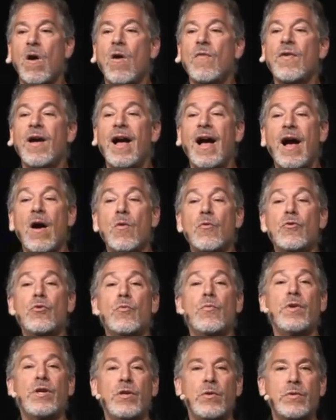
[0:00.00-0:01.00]
of how
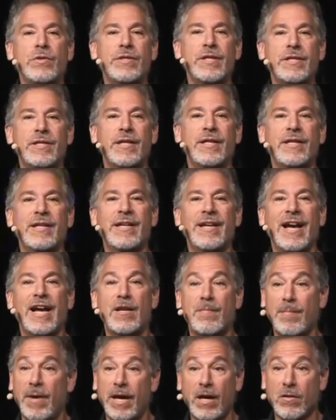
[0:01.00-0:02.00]
do we use it
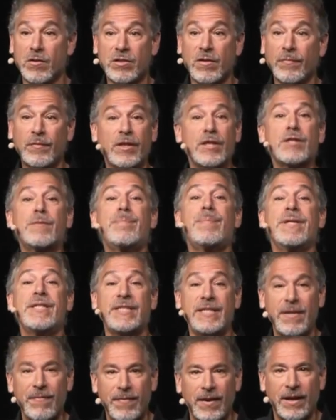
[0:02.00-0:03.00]
at Microsoft,
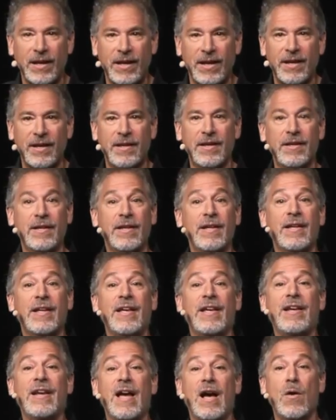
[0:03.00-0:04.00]
specifically
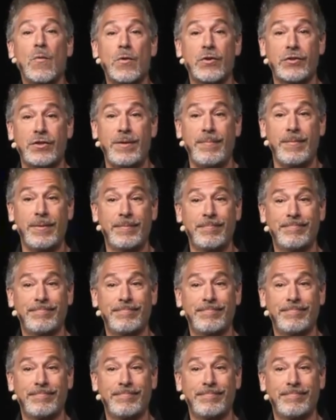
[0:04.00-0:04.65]
in our team.